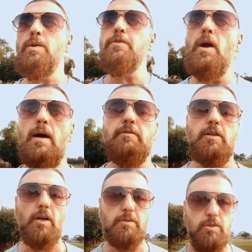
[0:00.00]
What if you haven't
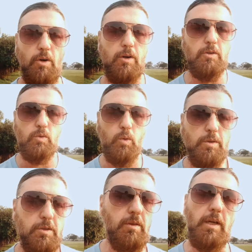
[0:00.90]
gotten started
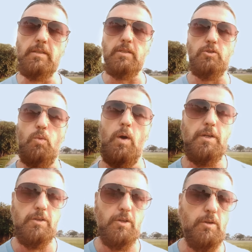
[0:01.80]
towards the things that you want to